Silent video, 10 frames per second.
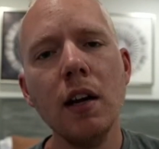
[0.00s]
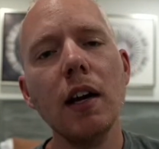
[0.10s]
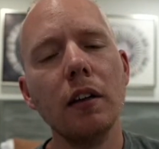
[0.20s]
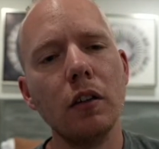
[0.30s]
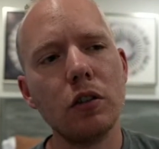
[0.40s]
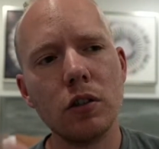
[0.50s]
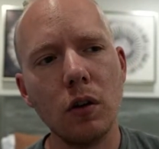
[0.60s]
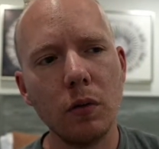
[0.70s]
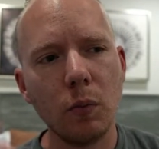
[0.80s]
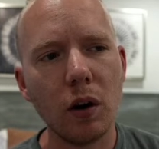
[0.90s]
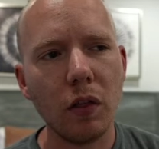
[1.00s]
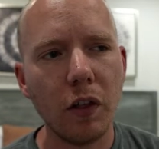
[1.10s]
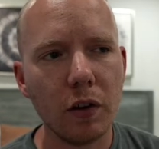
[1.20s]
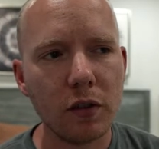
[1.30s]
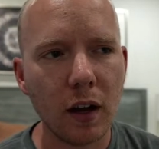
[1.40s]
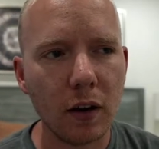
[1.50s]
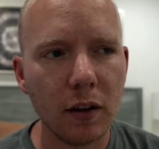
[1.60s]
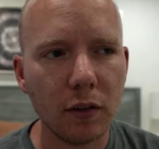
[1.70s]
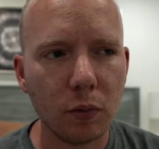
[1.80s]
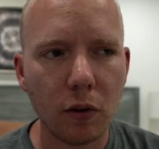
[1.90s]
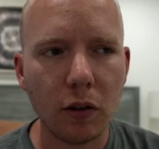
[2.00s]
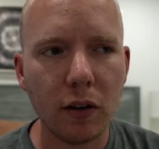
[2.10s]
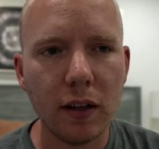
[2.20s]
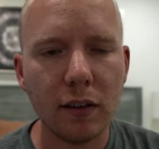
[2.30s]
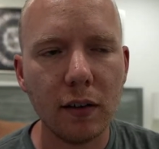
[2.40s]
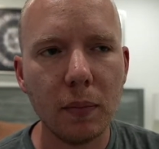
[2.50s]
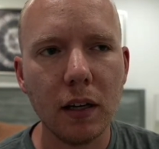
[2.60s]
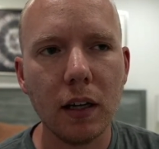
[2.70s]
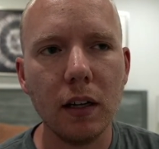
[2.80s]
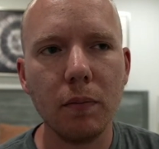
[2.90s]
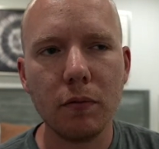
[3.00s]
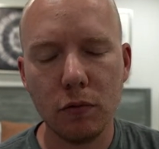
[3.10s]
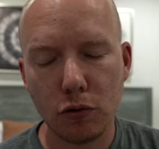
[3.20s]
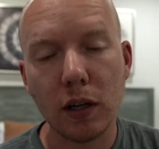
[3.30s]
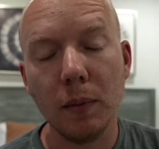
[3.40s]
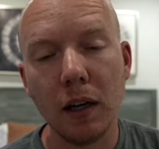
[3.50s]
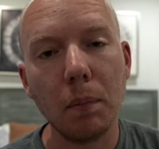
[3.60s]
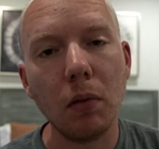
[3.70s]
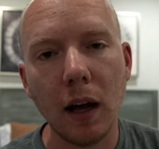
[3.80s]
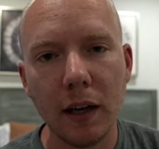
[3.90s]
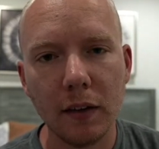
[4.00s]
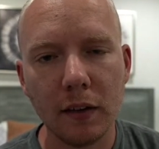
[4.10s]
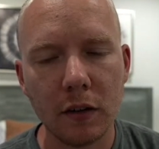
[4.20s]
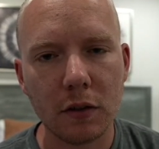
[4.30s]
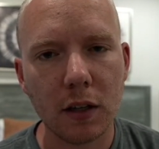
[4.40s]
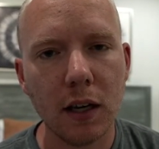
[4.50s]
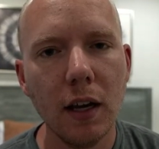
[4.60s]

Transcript: and they'll show where there's areas where there needs to be treatment applied, essentially.